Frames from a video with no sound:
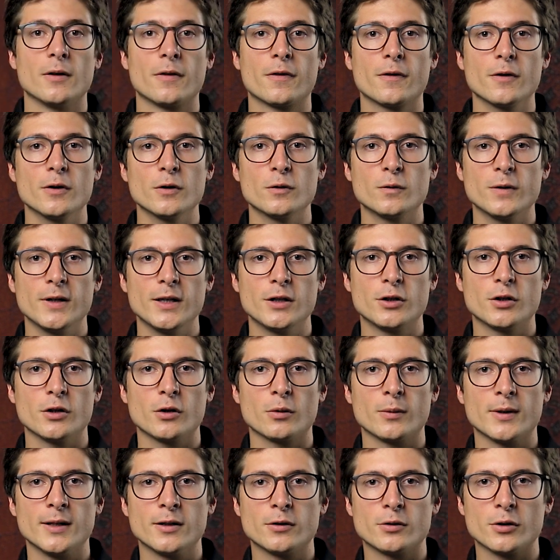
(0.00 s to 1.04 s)
The third
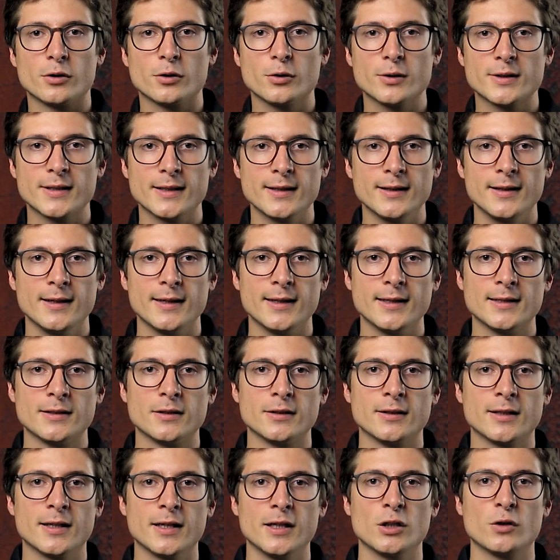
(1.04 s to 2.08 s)
feature we're introducing is
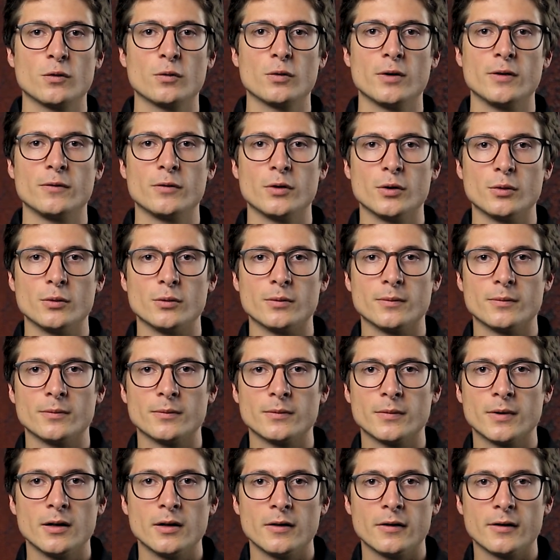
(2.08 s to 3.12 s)
the cage-free view.
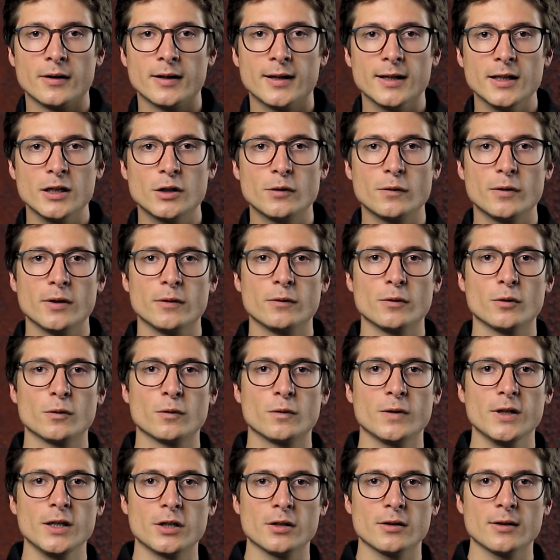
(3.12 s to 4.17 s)
The cage-free view
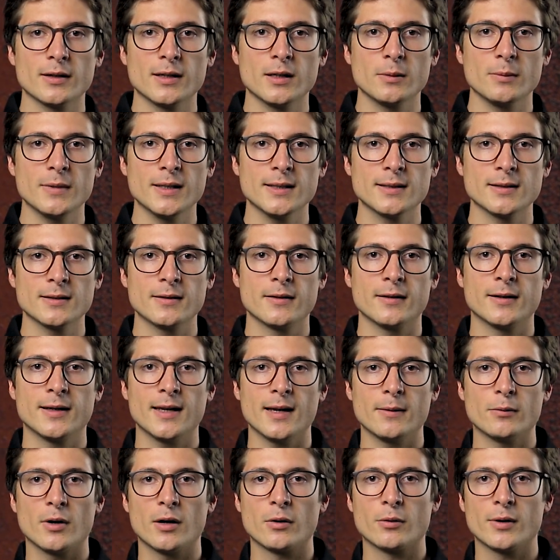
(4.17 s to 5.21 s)
feature limits the
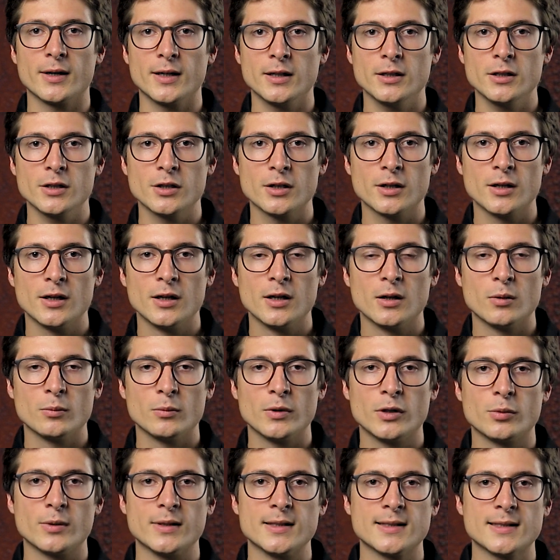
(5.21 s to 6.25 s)
camera range
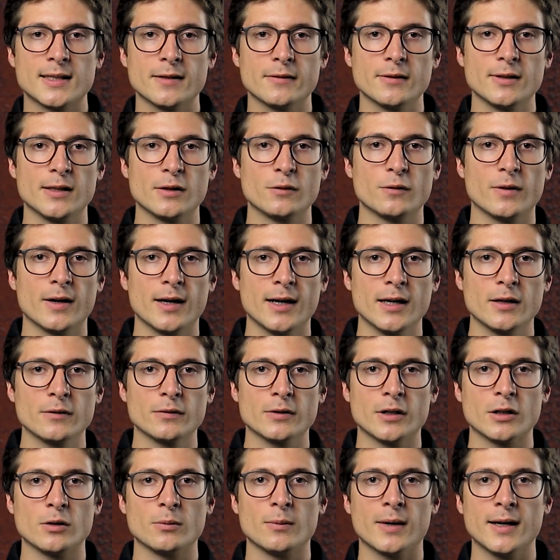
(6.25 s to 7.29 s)
between 75
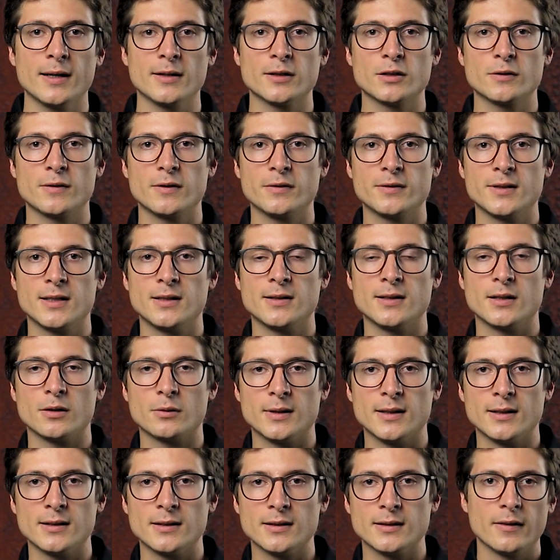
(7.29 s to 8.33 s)
and -15
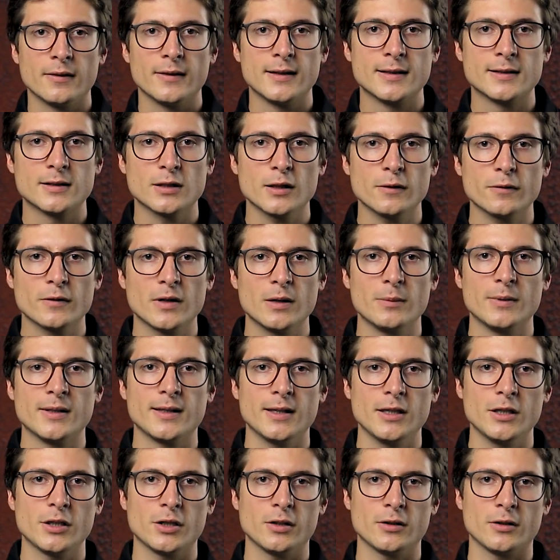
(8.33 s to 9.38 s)
degrees. This soft
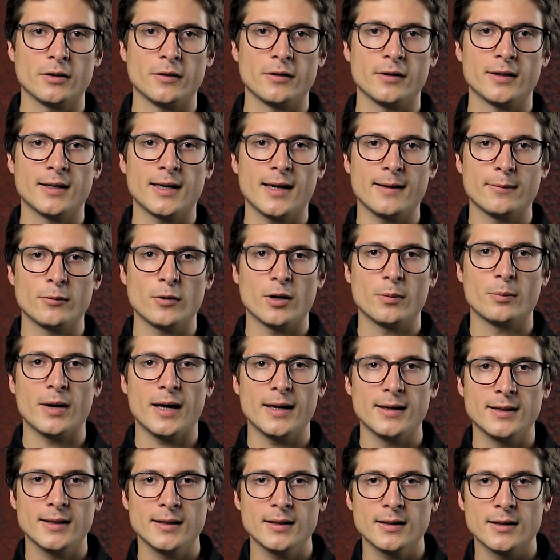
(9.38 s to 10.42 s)
limitation on the camera
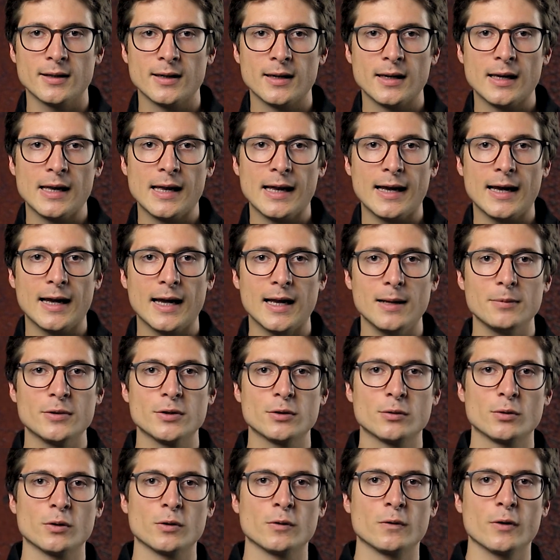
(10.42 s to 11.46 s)
panning helps
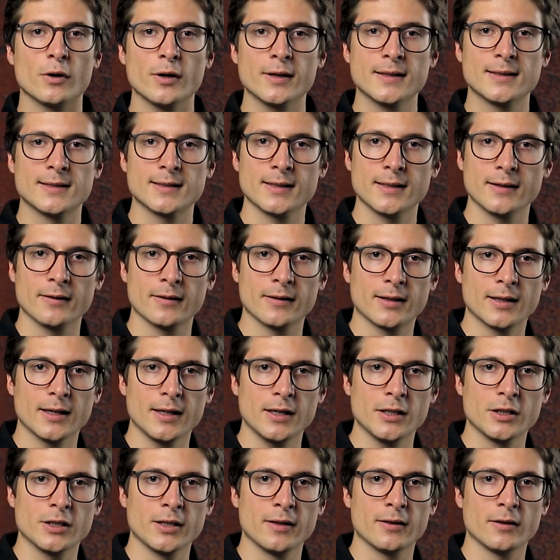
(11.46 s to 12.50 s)
to avoid seeing the
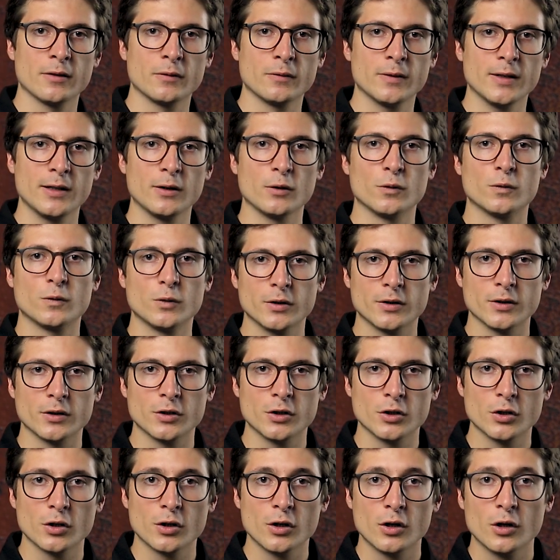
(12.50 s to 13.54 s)
cage in the video
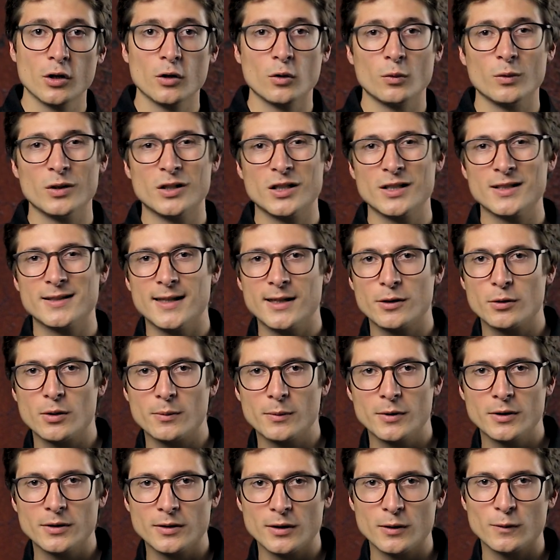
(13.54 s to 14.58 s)
footage, which is
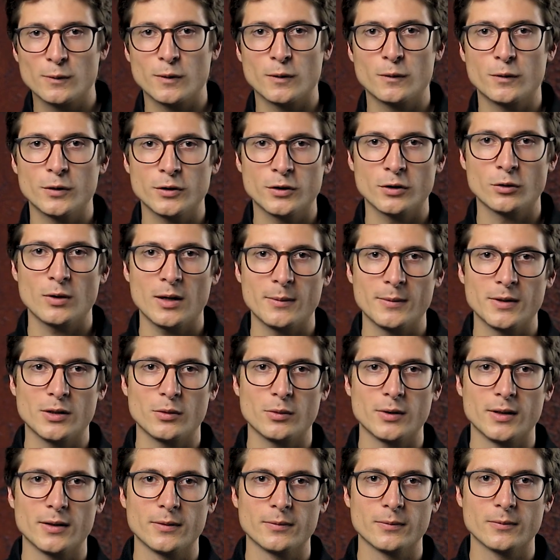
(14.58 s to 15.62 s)
detrimental for
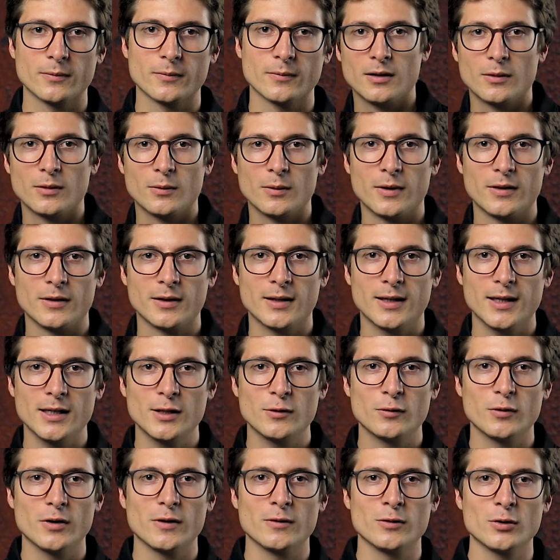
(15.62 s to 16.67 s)
photogrammetry. When the
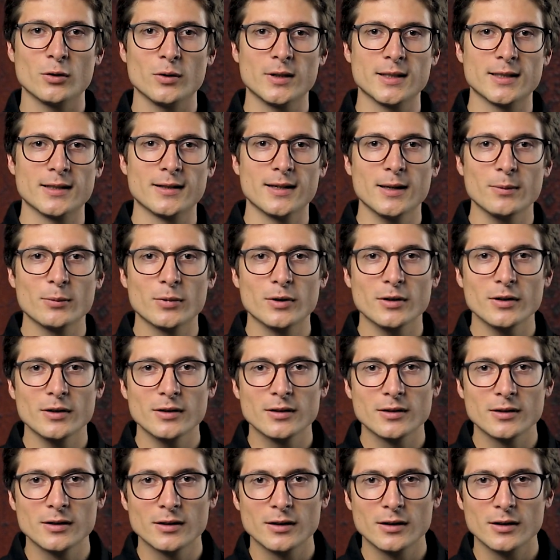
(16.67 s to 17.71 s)
cage-free view is
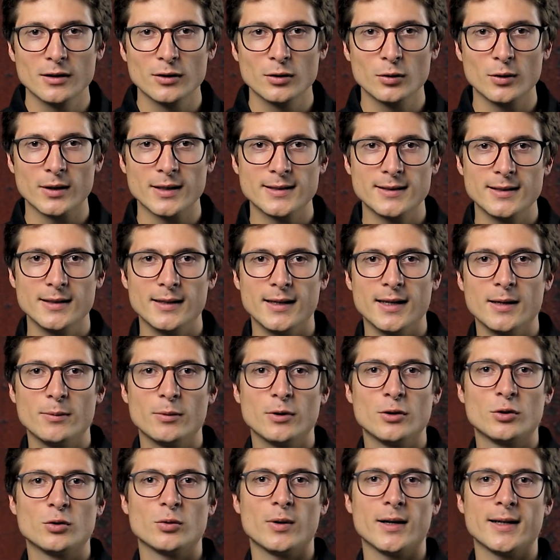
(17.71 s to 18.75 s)
enabled, you are still
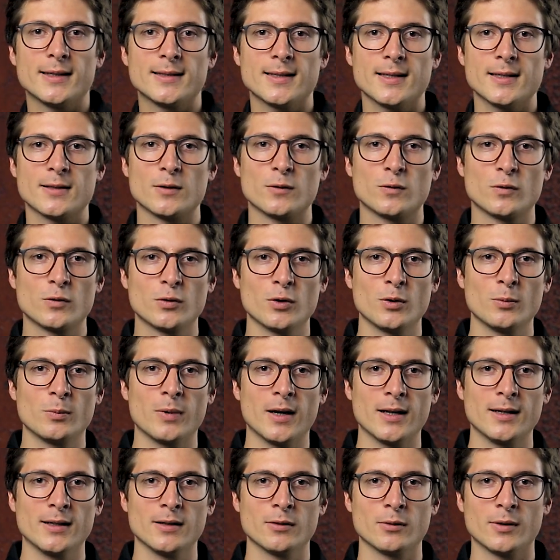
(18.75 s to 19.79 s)
able to access the full
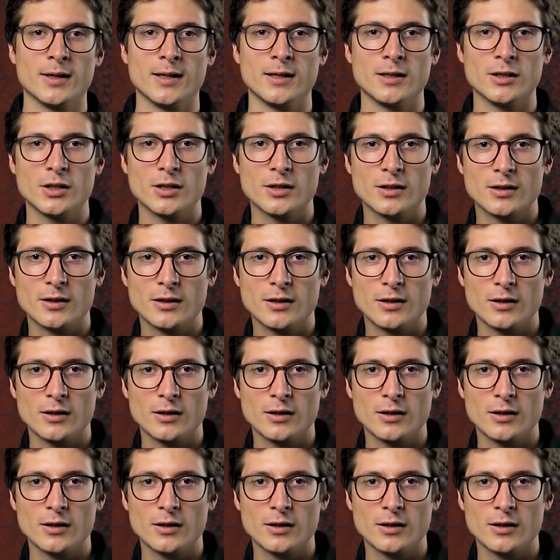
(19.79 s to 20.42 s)
panning range.